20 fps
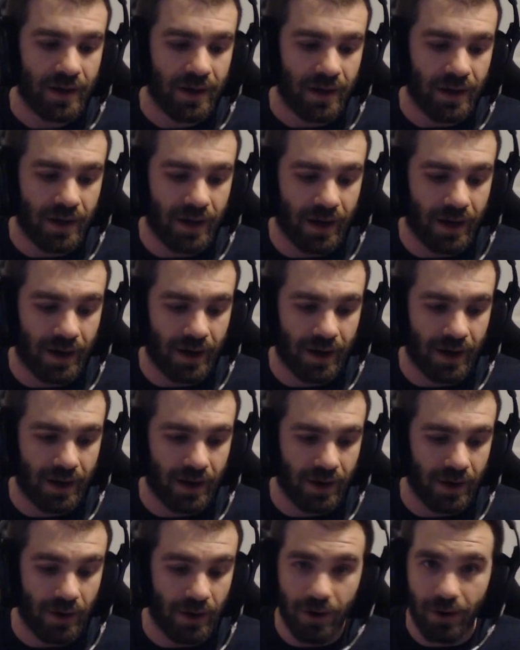
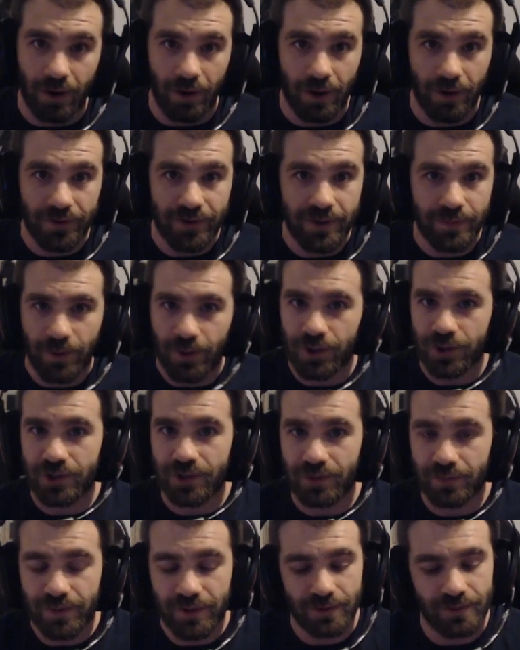All the
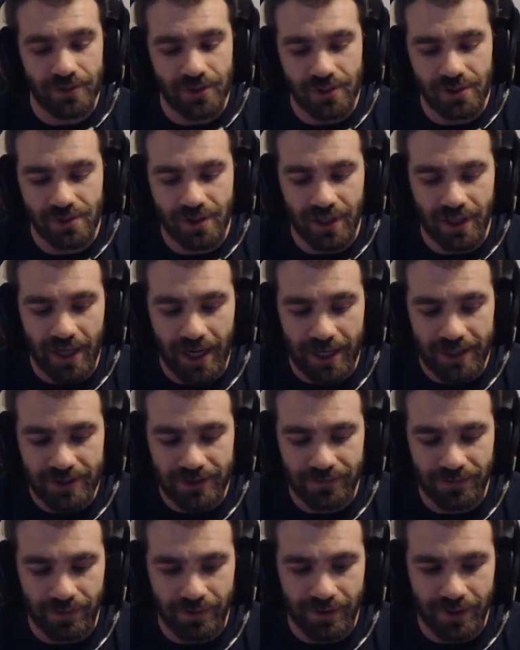emotional abuse you can
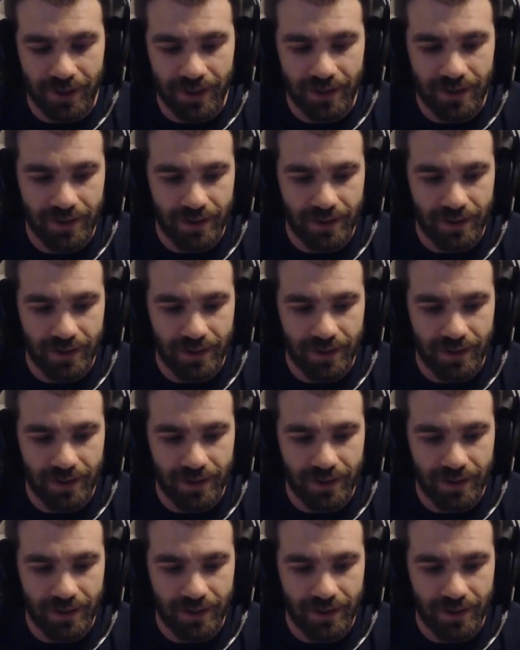ask for.